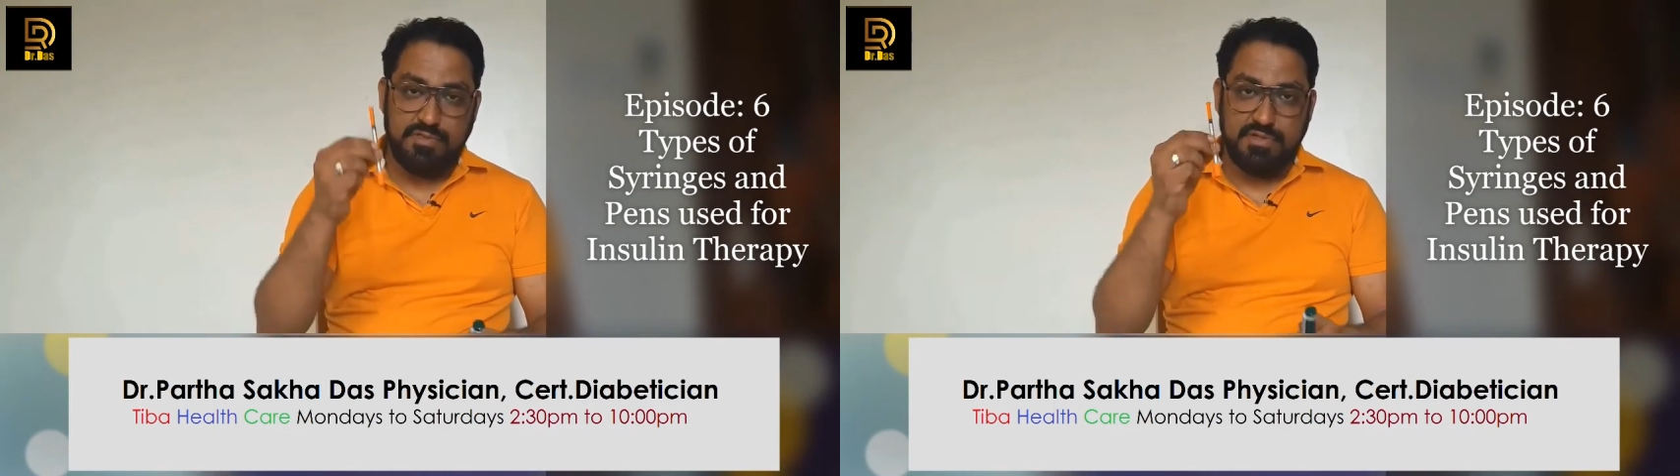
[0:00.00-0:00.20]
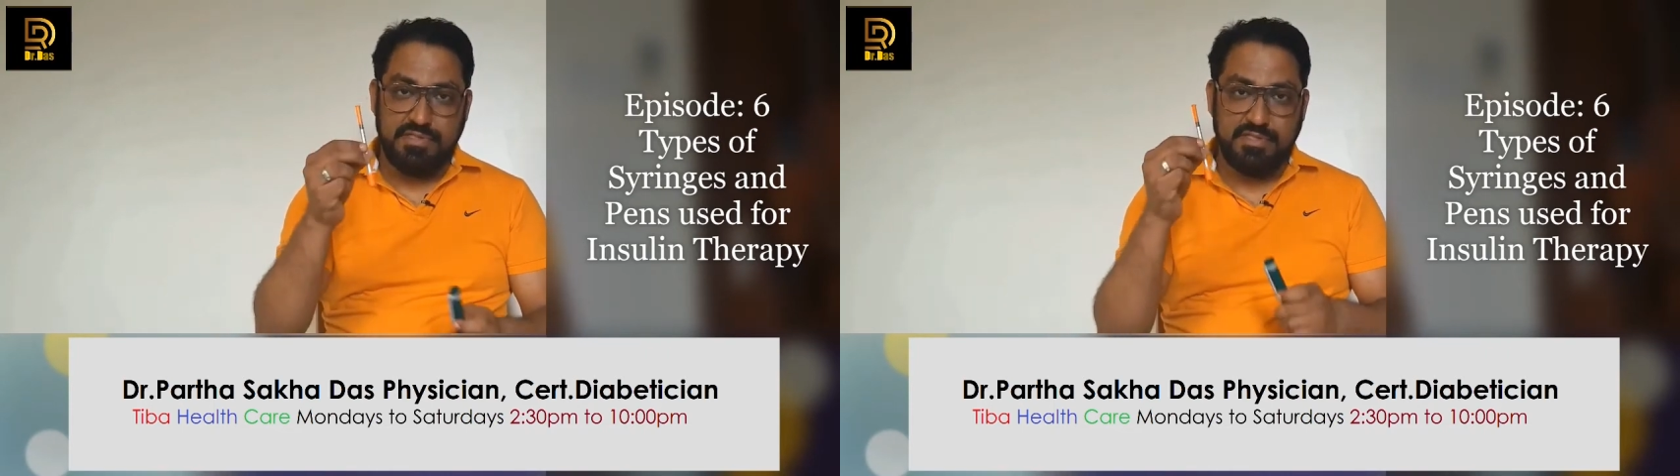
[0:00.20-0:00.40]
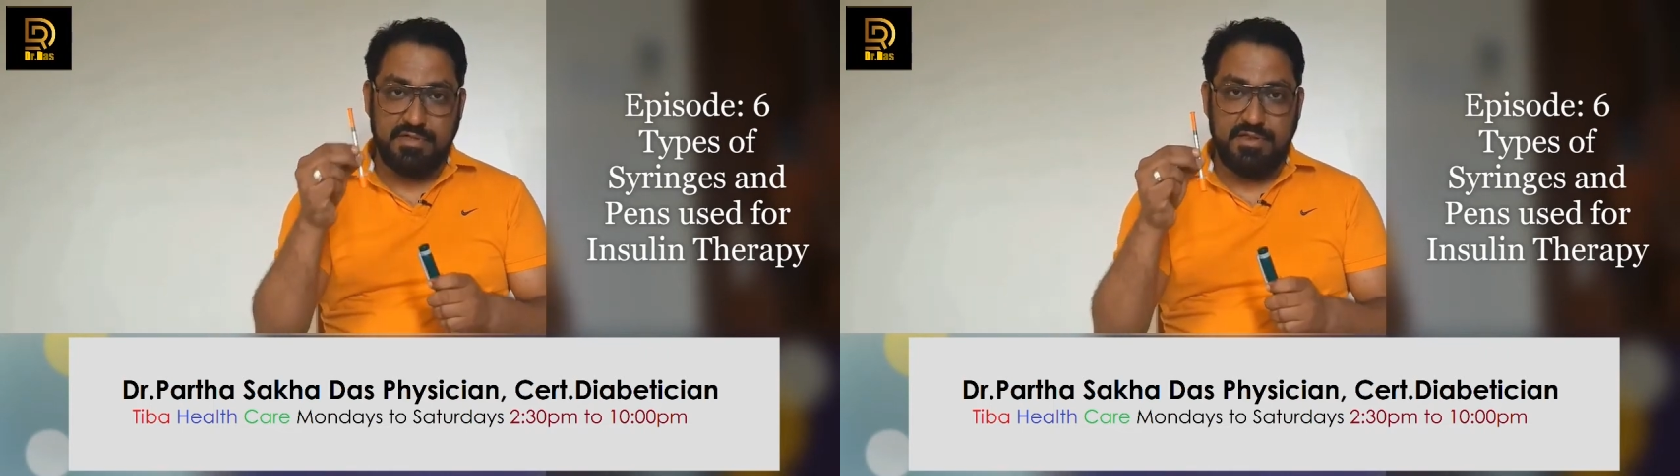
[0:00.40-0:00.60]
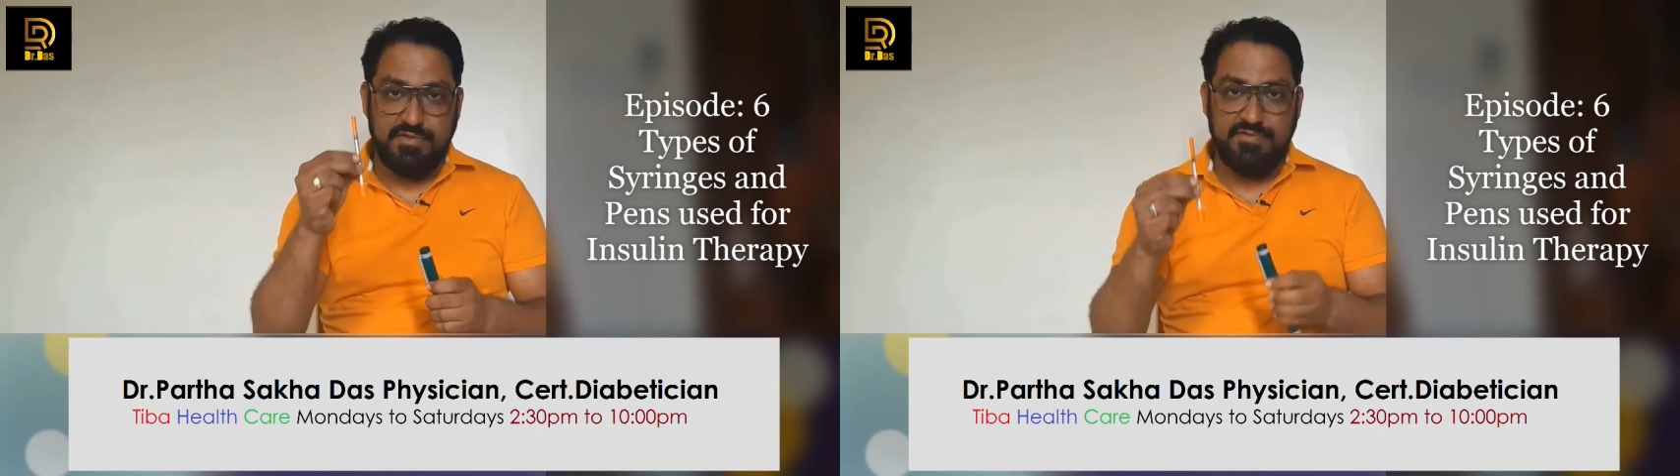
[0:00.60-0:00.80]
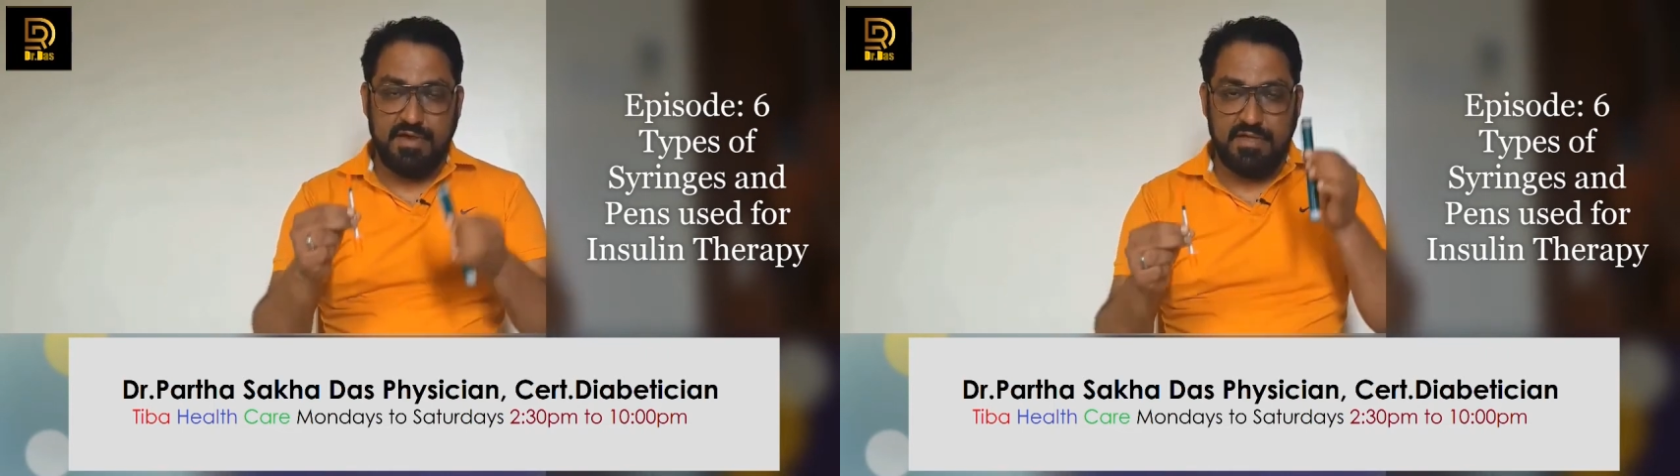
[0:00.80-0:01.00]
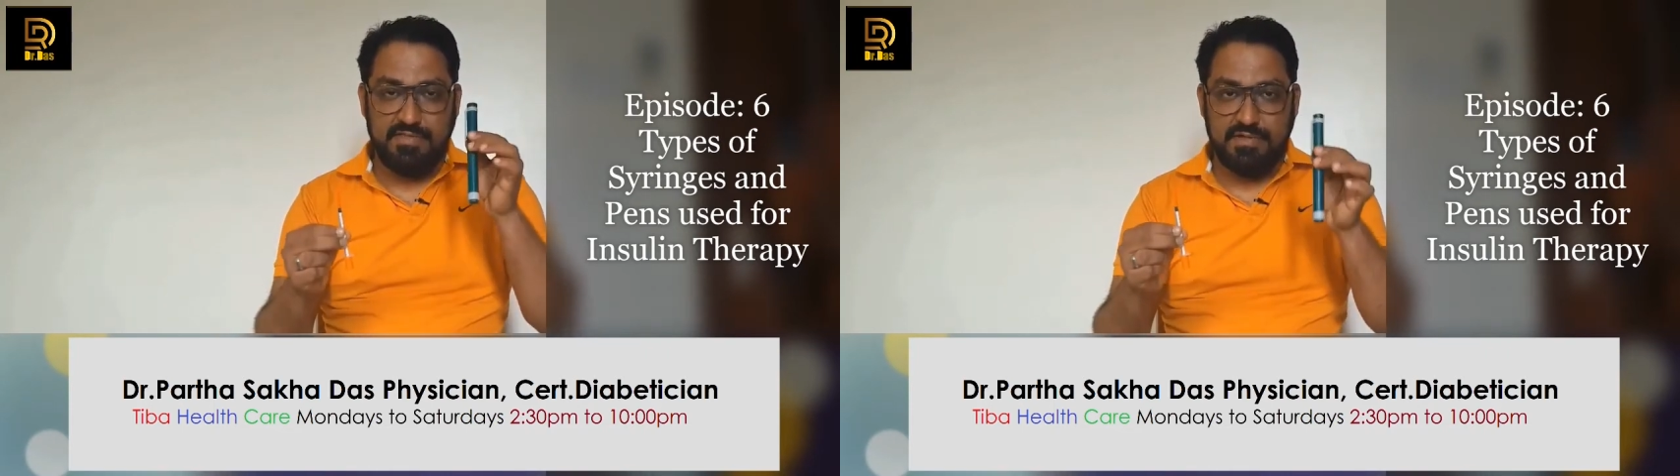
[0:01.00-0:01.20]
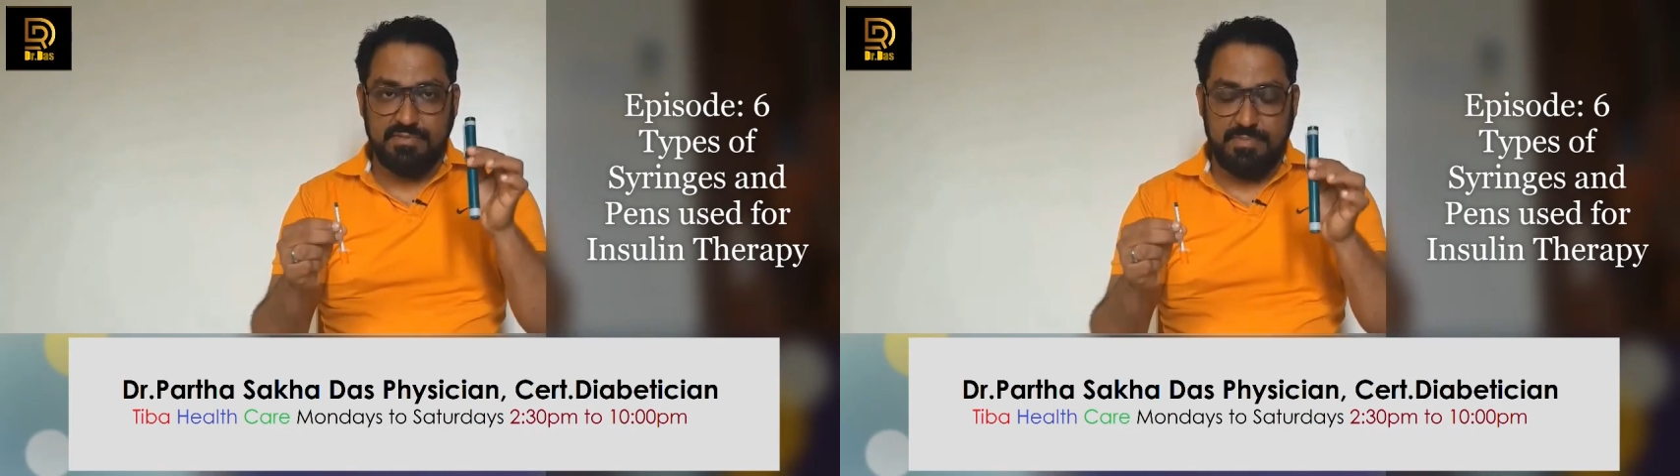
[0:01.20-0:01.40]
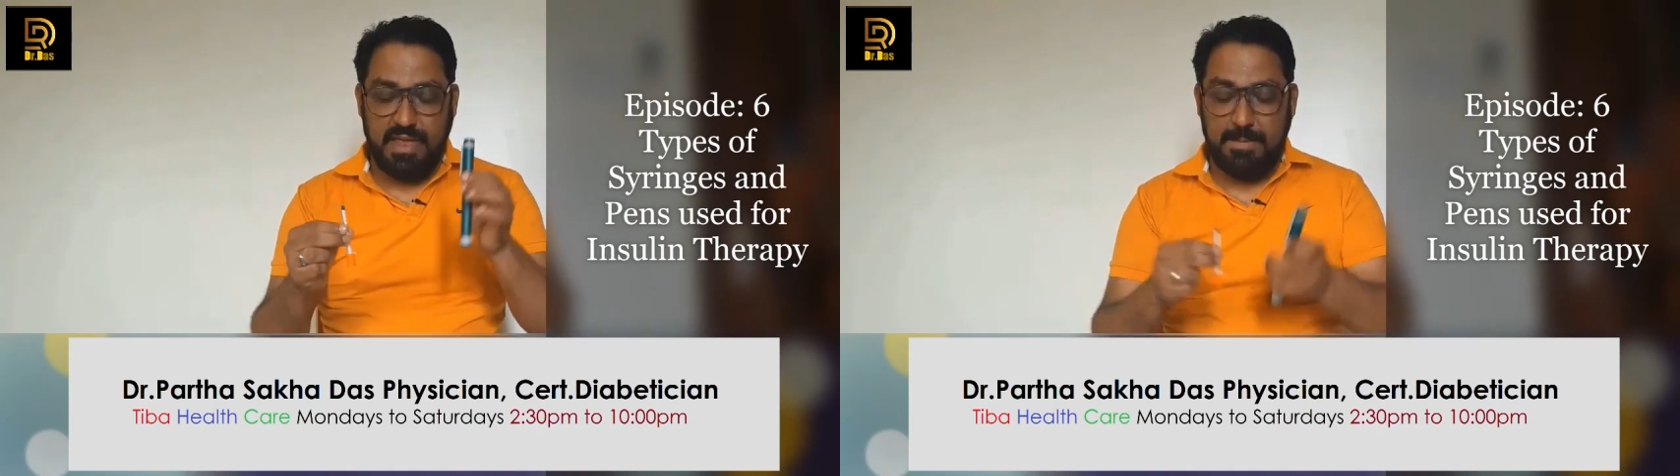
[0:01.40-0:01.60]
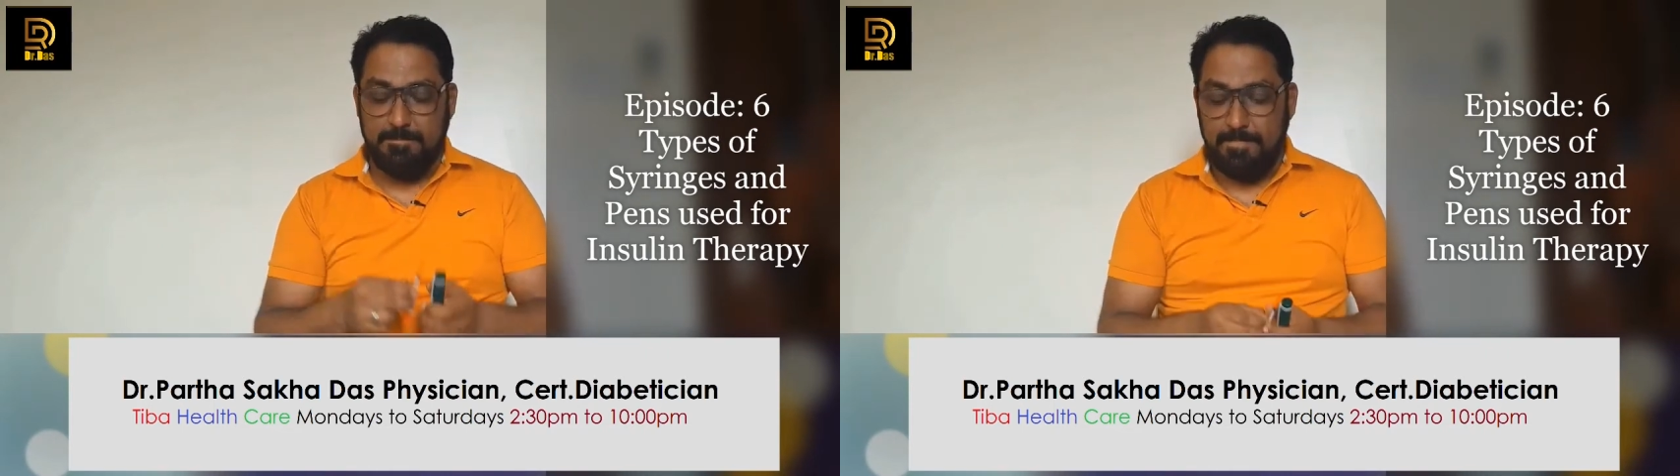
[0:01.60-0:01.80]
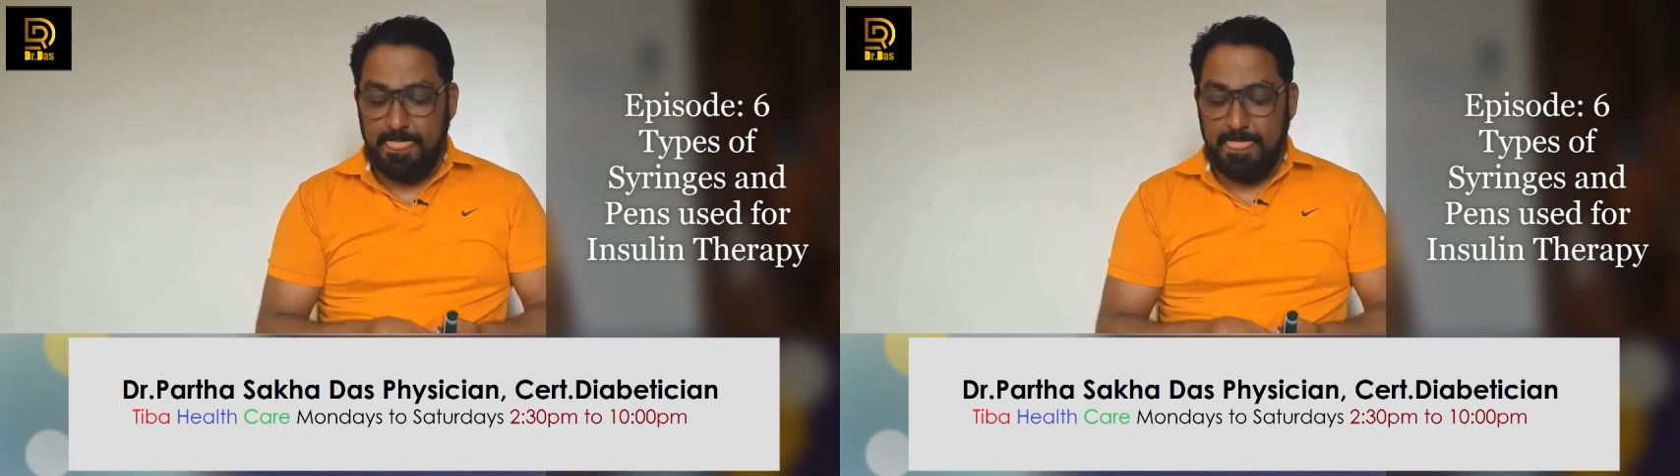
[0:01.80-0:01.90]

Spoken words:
this syringe and this pen.